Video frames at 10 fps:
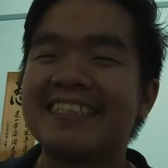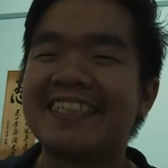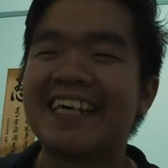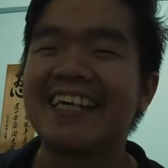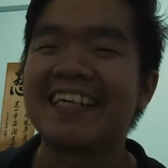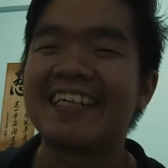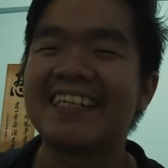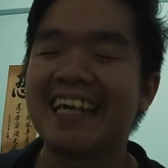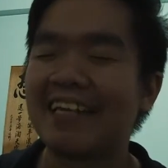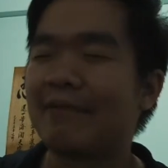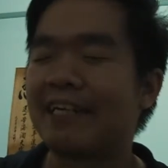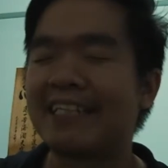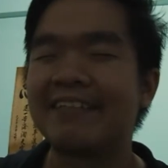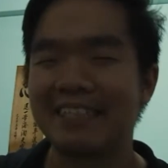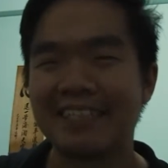Yeah, but
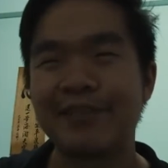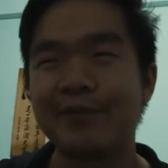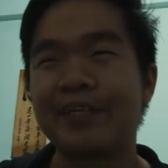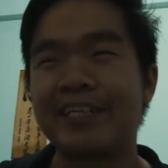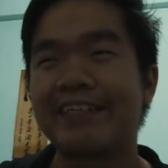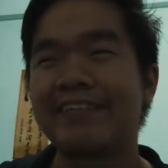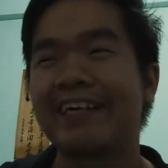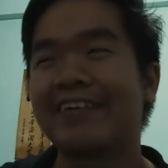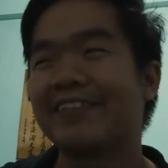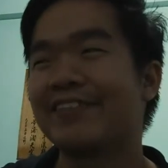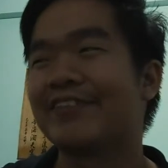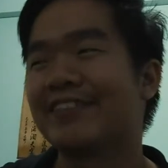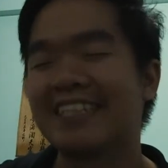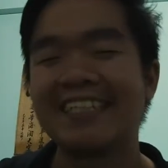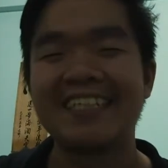it's still working now,
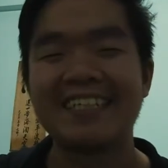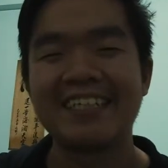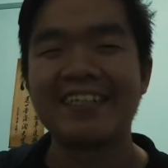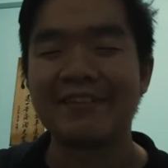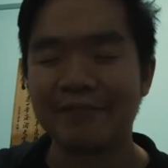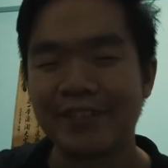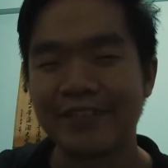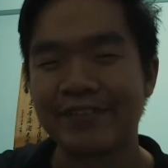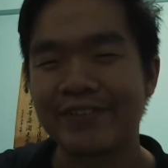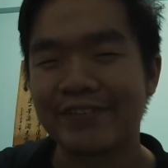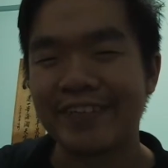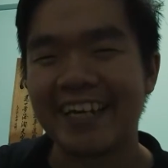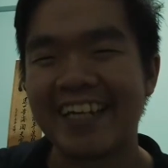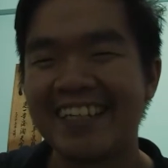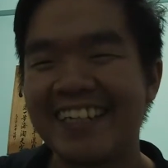so really sorry for
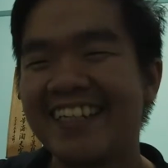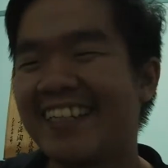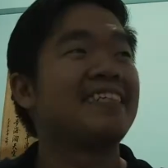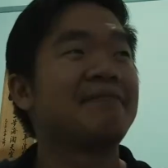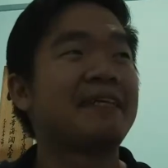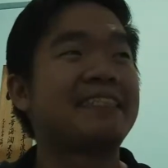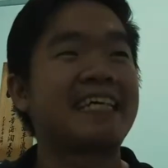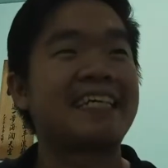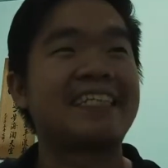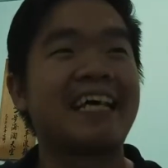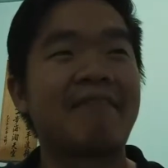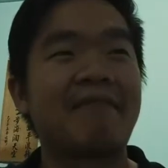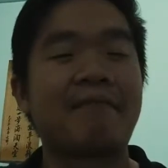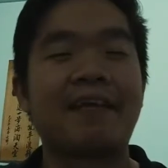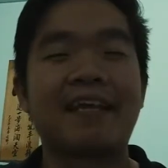that. I think my second time
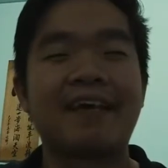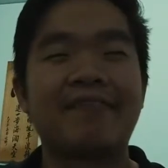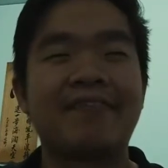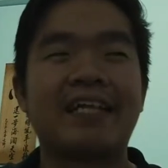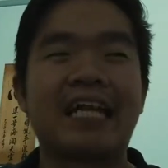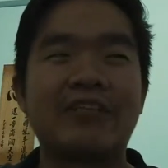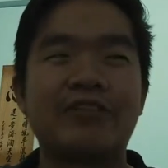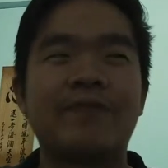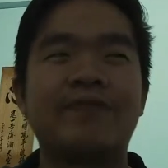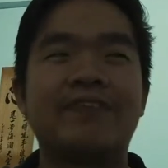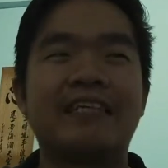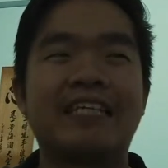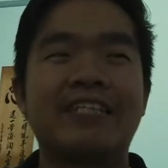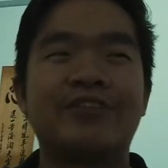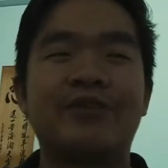in my life that I
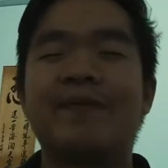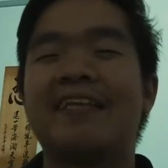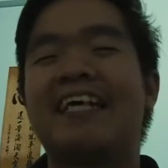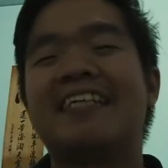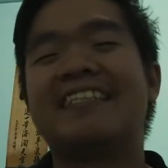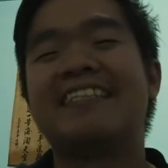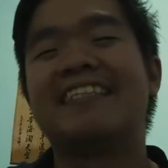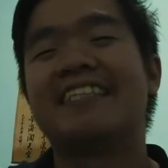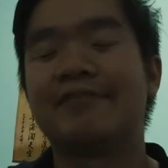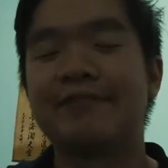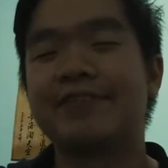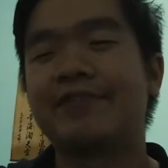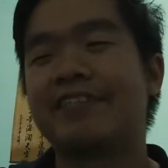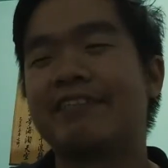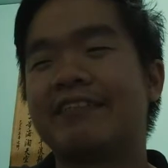actually dropped a lens. The first
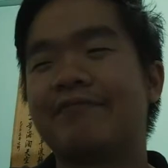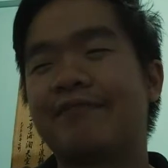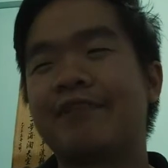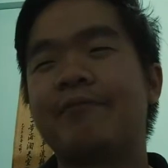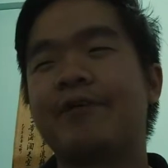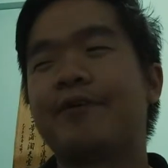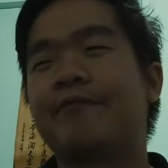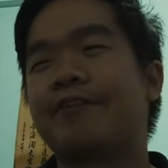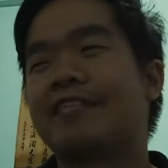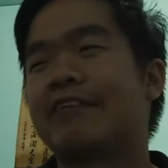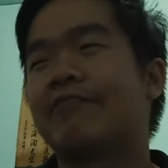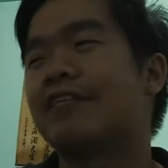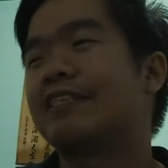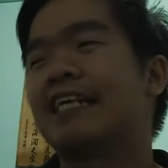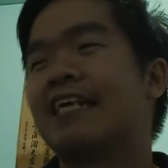one is a 50mm, second
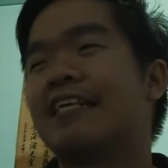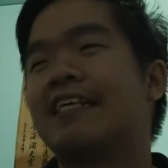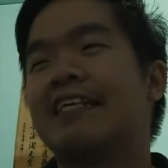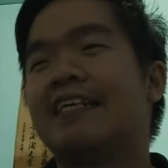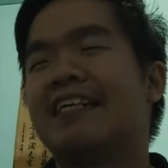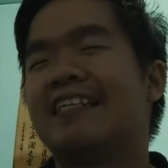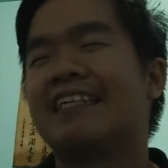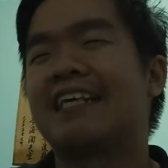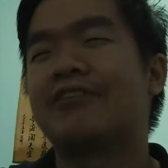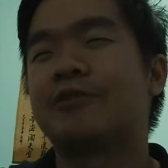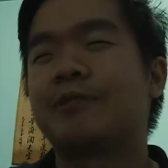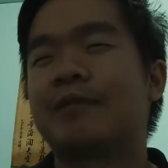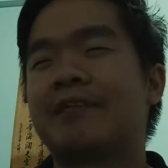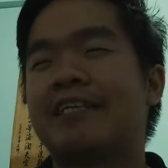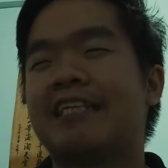one is that. I think I dropped
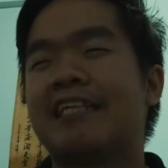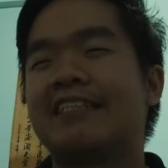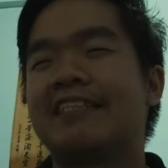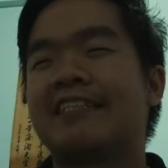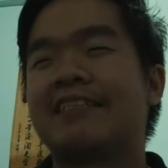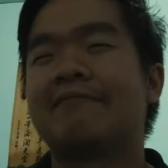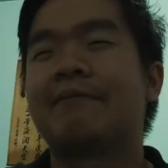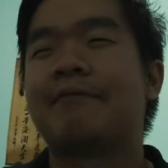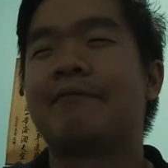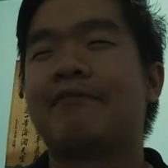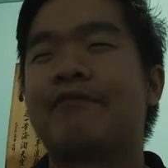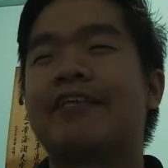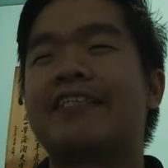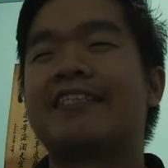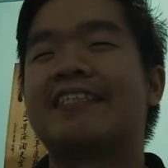some other lenses, maybe my
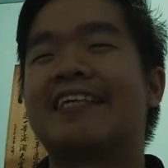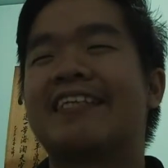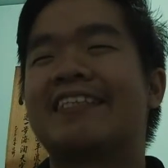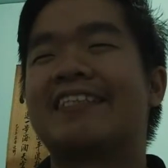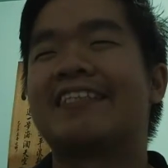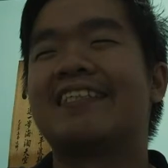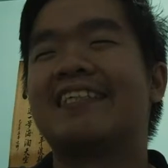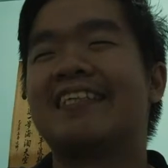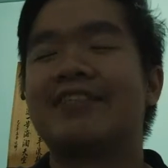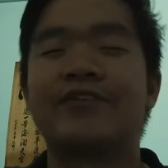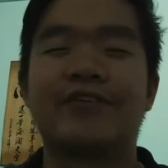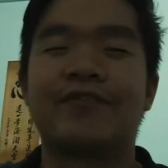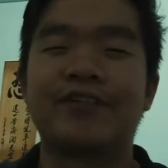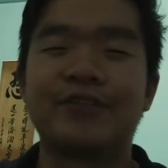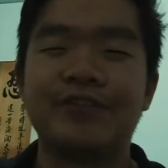friend's lens. Sorry if
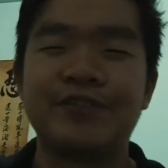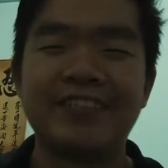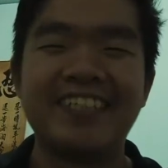I do.